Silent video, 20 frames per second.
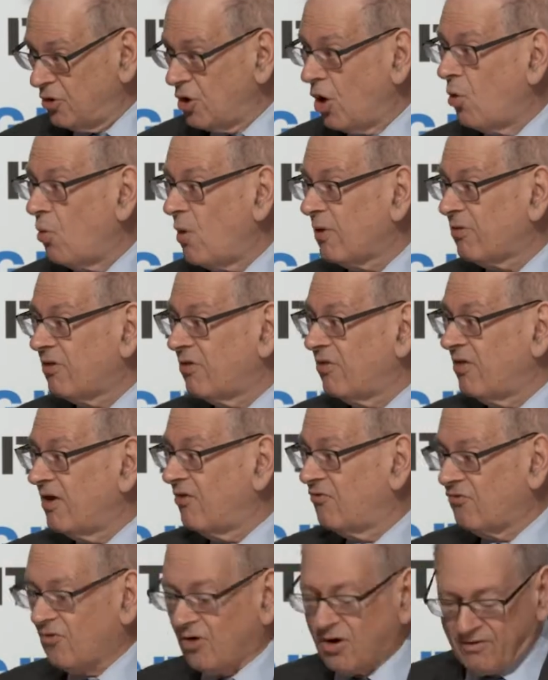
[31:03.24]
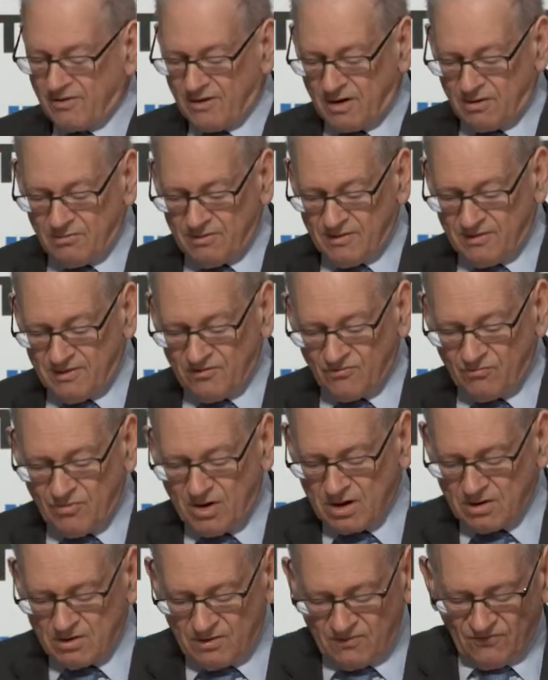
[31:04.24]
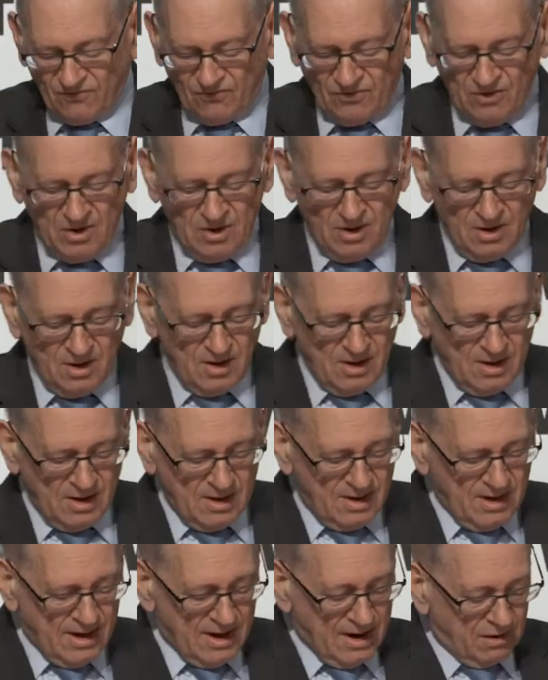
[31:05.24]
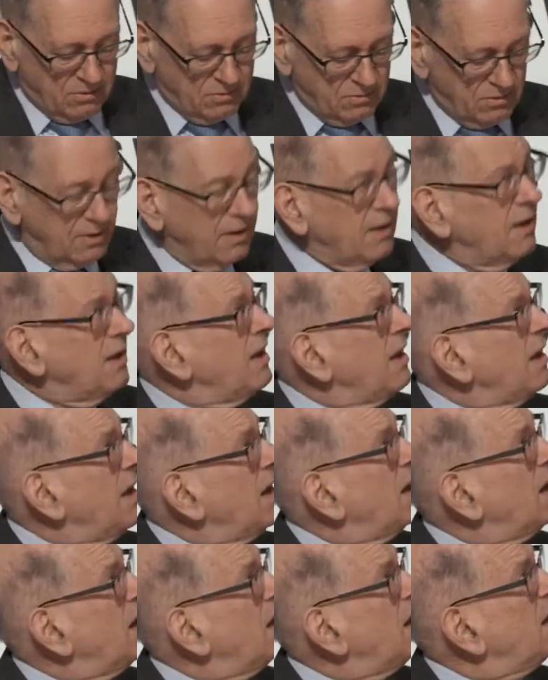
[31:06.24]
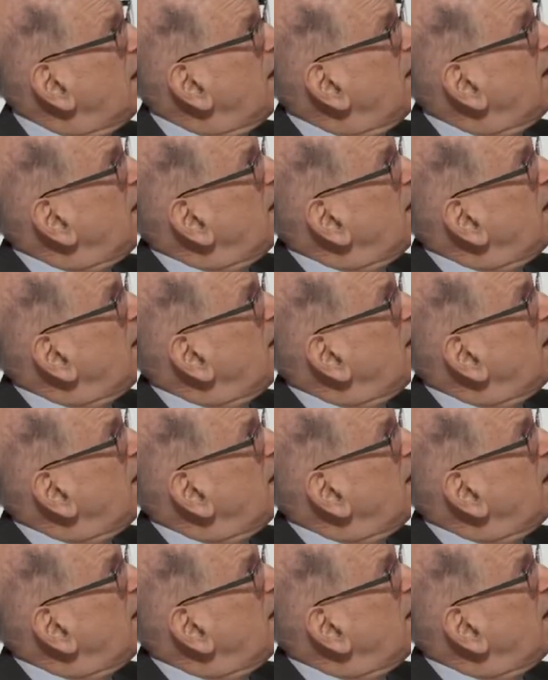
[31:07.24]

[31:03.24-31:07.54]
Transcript: know what the things are that are in these records. Now, in